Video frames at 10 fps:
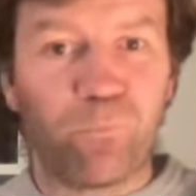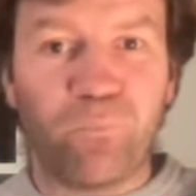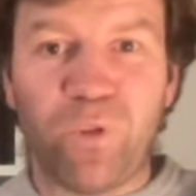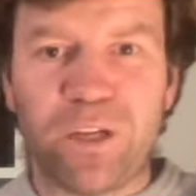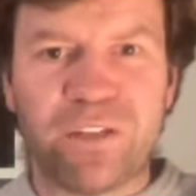
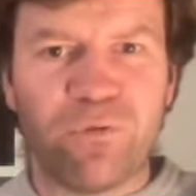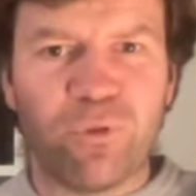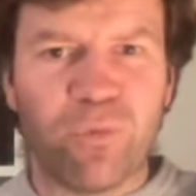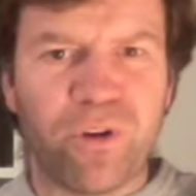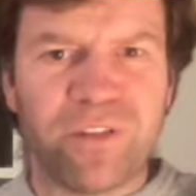94
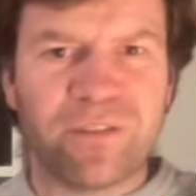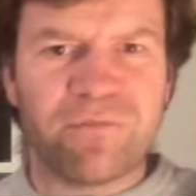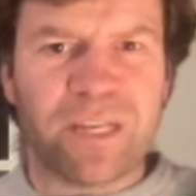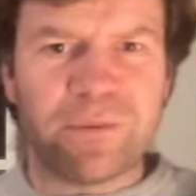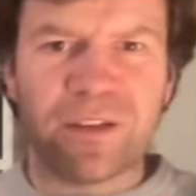points,
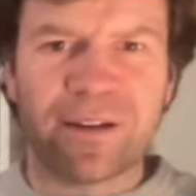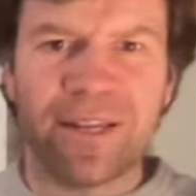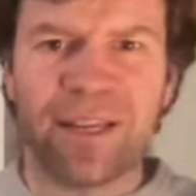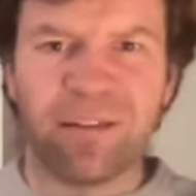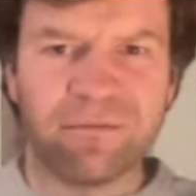James
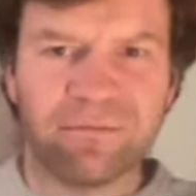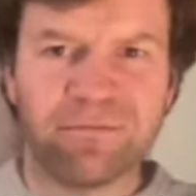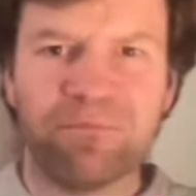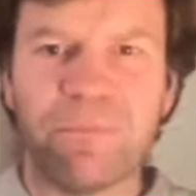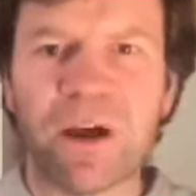Suckling, and
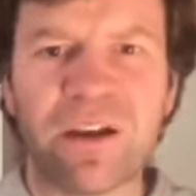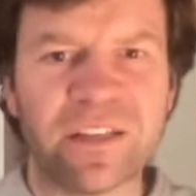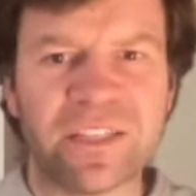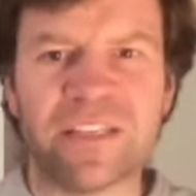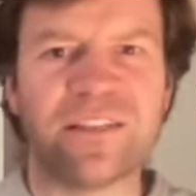Parker
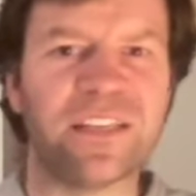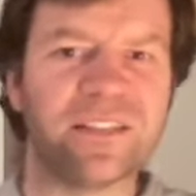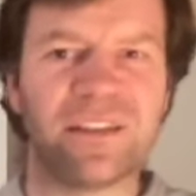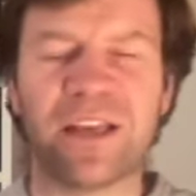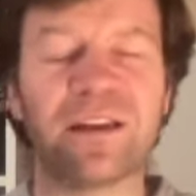says this
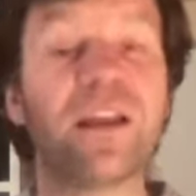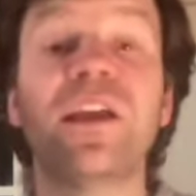and that.